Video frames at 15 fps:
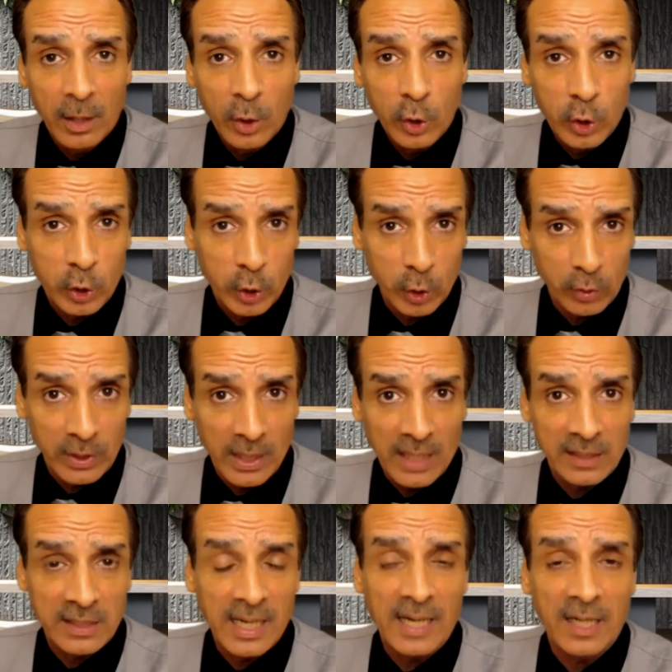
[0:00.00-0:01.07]
Should
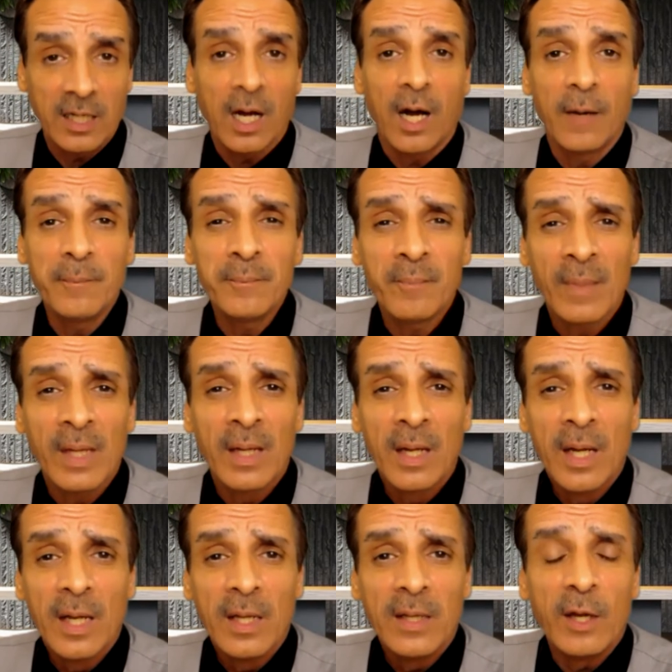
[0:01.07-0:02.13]
that day come,
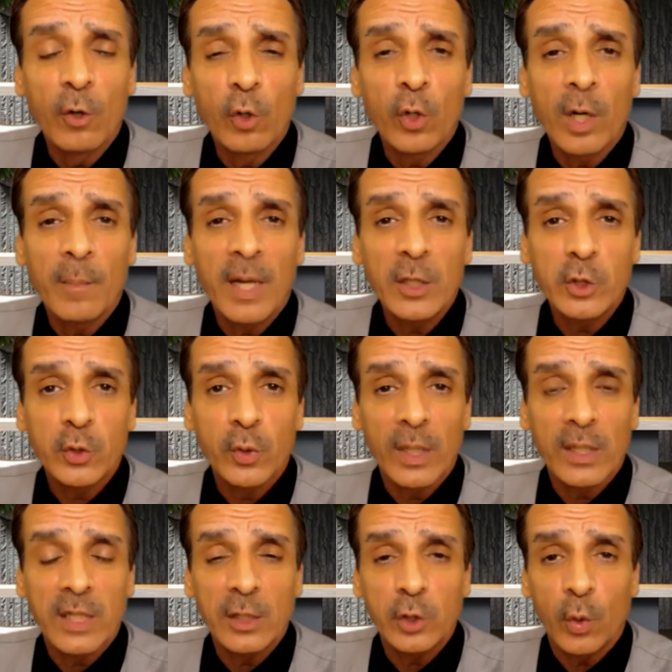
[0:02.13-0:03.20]
they're going to make sure
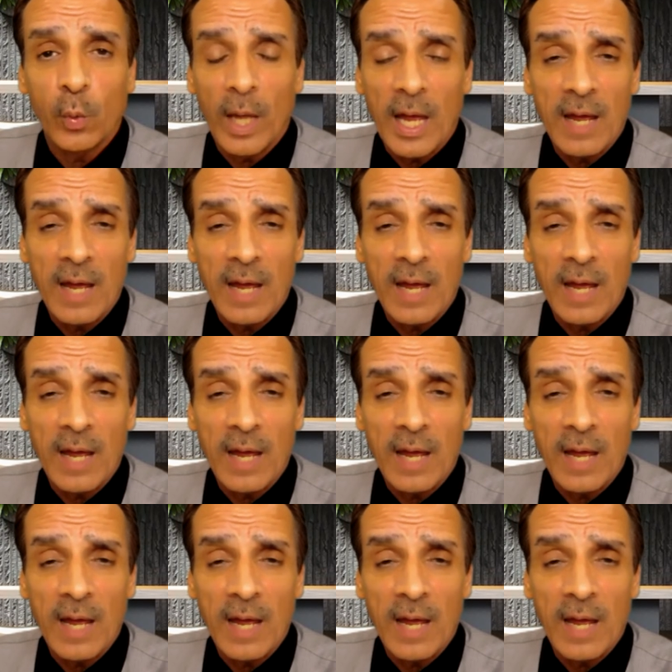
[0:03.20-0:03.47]
that they do